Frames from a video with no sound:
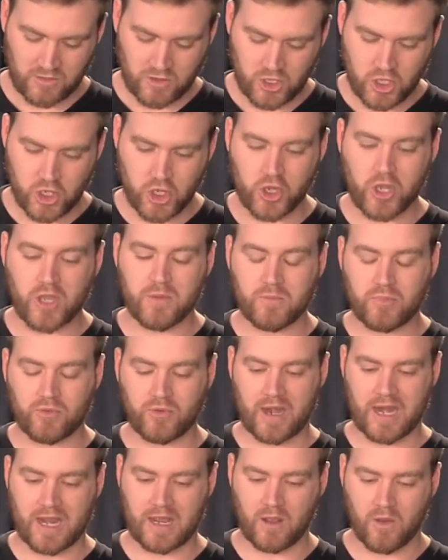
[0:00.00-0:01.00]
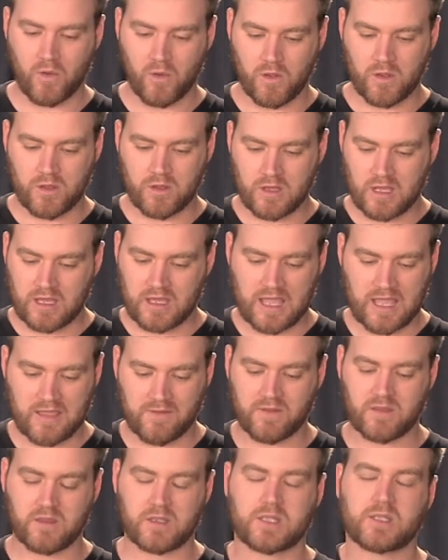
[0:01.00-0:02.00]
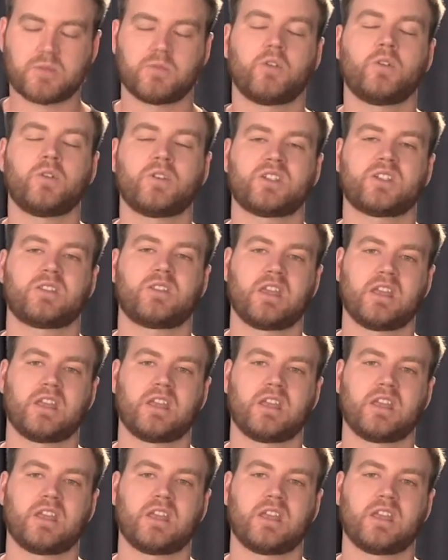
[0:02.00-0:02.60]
you can bring even the smallest